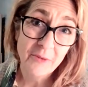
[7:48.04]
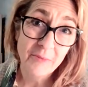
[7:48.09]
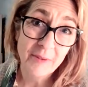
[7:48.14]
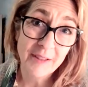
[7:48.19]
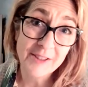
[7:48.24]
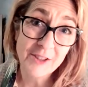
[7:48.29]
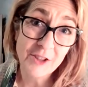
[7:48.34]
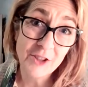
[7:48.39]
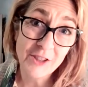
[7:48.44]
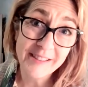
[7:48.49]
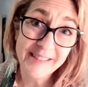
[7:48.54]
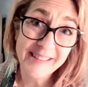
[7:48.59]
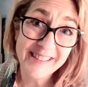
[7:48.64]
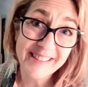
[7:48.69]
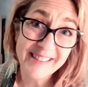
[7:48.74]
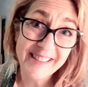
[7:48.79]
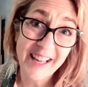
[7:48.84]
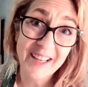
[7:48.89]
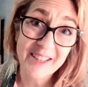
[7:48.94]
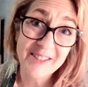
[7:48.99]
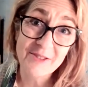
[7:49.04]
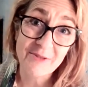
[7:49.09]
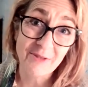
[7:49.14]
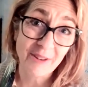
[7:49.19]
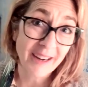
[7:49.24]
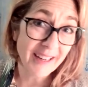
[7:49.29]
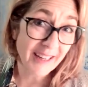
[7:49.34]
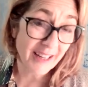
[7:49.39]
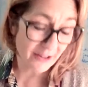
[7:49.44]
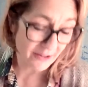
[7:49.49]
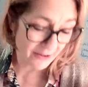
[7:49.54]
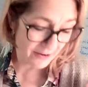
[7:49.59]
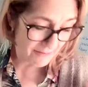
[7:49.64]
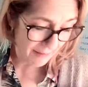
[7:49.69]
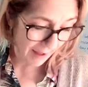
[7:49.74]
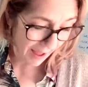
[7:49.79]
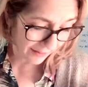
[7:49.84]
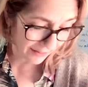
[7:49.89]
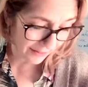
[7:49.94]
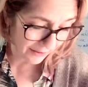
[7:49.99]
Because Jesus says right here in
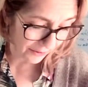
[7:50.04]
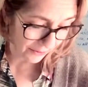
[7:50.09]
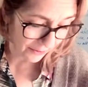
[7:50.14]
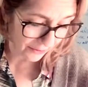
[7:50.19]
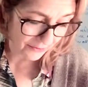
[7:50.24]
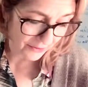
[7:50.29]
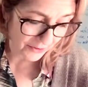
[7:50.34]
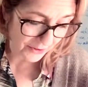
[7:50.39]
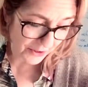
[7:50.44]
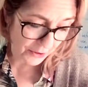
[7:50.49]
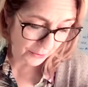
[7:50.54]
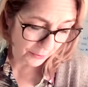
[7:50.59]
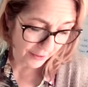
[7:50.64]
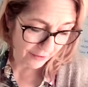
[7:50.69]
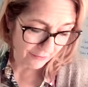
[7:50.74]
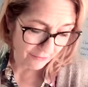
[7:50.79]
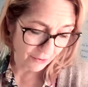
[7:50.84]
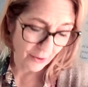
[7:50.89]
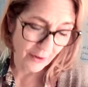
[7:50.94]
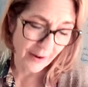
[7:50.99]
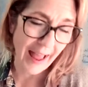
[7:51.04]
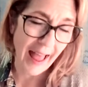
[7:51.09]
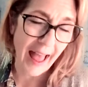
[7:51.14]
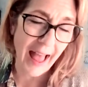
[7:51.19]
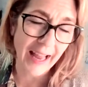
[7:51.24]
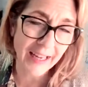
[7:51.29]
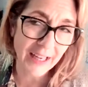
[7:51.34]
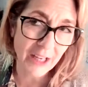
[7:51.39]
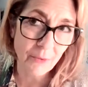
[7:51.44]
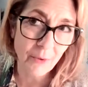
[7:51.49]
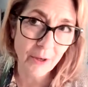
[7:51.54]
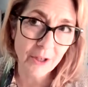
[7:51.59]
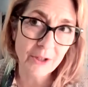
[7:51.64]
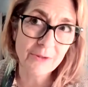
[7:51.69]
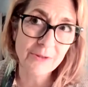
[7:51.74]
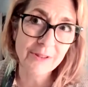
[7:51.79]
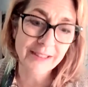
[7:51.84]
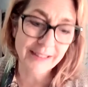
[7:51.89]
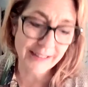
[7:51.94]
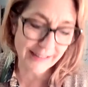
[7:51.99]
Matthew, verse 24, anyone
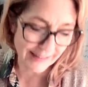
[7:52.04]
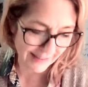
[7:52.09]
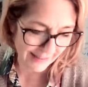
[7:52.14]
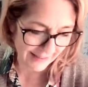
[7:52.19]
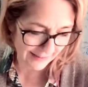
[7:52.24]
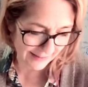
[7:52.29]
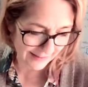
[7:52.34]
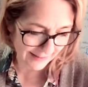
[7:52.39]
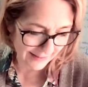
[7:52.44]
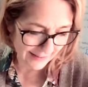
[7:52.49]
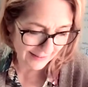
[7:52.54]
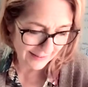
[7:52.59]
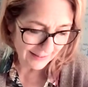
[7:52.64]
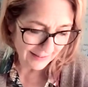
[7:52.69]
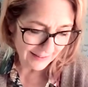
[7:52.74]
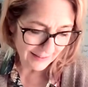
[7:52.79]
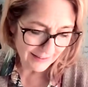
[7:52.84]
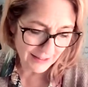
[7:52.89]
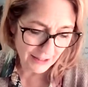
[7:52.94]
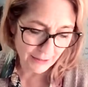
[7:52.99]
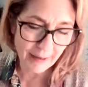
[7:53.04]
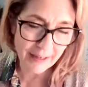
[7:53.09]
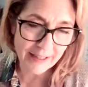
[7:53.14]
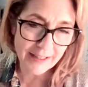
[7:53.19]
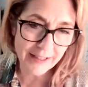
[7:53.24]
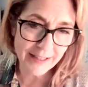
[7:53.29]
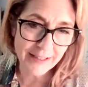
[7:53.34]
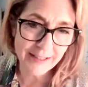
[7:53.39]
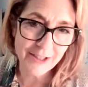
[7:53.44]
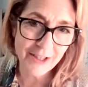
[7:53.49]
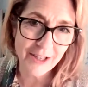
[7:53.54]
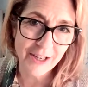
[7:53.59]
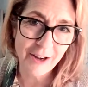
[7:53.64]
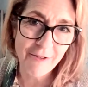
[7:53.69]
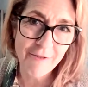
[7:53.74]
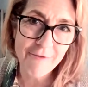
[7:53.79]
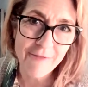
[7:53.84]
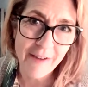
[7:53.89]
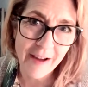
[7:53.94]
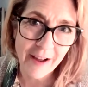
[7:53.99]
who listens to my teaching
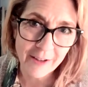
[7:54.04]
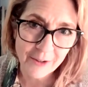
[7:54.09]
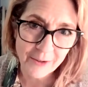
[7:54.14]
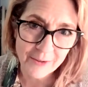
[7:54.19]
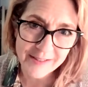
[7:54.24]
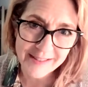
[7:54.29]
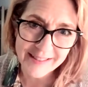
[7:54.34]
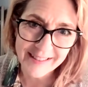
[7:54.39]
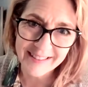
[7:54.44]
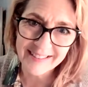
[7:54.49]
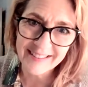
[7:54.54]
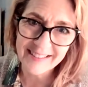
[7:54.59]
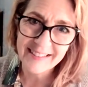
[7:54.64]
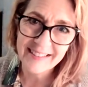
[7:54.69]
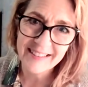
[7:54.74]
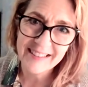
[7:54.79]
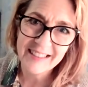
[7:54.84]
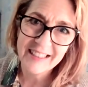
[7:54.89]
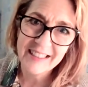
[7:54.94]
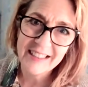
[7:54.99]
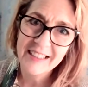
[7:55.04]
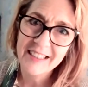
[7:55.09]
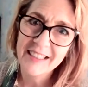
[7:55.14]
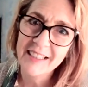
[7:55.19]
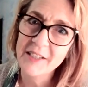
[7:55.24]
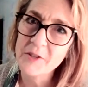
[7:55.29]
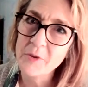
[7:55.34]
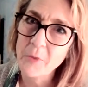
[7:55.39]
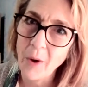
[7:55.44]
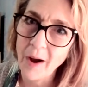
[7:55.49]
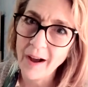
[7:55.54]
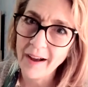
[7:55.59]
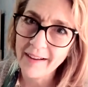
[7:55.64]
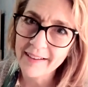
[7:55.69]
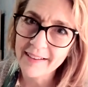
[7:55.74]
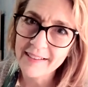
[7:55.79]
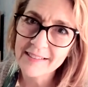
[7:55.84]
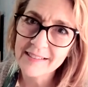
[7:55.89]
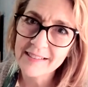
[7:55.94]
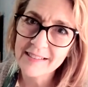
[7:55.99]
and follows it is
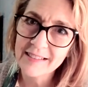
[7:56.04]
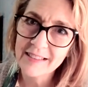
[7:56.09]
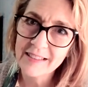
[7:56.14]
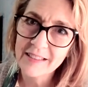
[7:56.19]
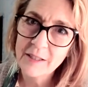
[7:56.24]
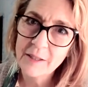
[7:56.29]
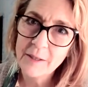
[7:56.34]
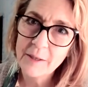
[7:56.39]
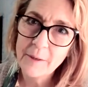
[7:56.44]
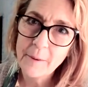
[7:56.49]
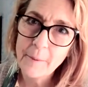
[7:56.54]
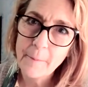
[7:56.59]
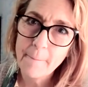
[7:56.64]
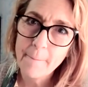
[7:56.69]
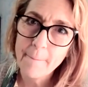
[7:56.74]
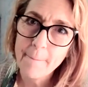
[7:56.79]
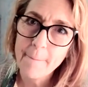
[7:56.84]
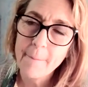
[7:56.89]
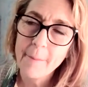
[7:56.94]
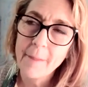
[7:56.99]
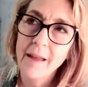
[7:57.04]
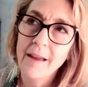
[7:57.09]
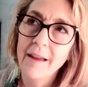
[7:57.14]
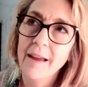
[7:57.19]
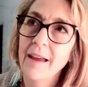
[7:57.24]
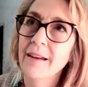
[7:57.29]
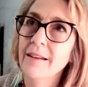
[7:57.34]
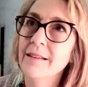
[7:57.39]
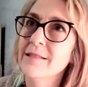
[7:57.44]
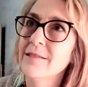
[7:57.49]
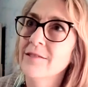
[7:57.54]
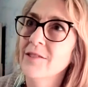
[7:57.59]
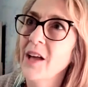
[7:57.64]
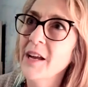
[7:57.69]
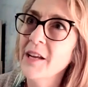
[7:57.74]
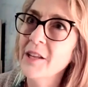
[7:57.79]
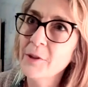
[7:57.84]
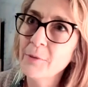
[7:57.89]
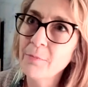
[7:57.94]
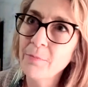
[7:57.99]
wise and is
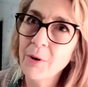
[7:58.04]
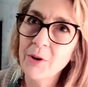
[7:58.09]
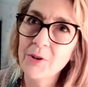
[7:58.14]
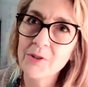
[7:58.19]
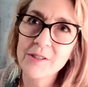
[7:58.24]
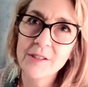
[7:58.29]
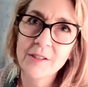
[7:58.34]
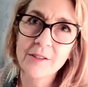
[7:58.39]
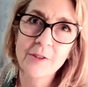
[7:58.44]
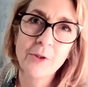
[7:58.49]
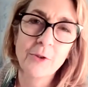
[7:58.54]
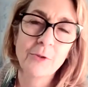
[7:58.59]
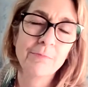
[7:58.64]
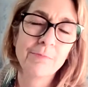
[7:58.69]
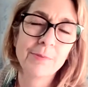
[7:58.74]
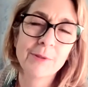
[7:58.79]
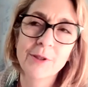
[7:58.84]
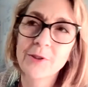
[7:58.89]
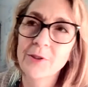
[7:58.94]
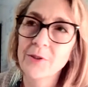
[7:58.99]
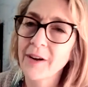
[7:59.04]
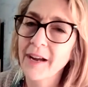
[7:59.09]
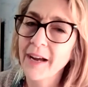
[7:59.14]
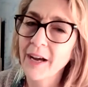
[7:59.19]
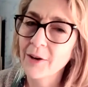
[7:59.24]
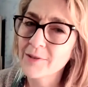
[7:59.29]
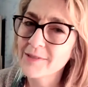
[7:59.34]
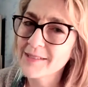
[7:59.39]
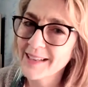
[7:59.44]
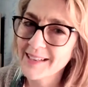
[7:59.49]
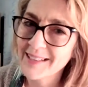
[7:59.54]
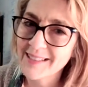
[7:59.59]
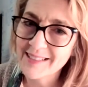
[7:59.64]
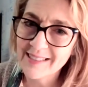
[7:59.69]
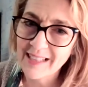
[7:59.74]
like the person who built their house on a